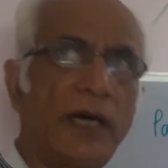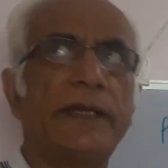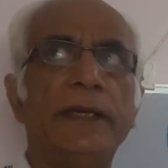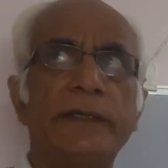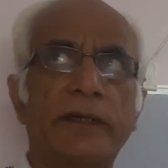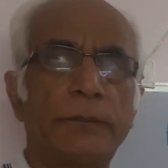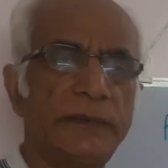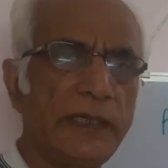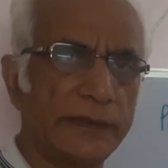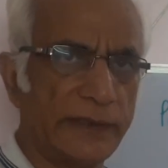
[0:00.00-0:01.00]
or interrupt
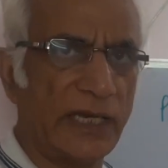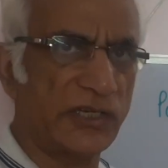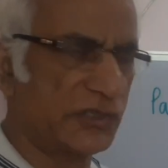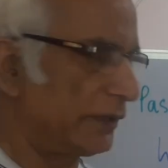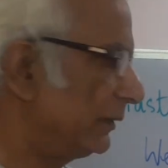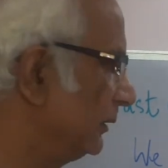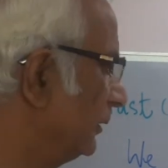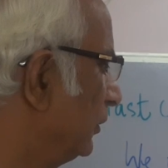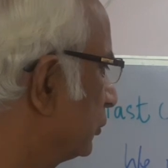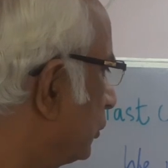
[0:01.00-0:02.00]
the other action.
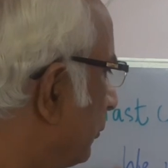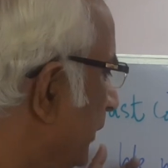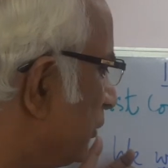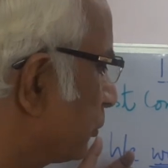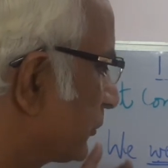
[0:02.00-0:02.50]
So we use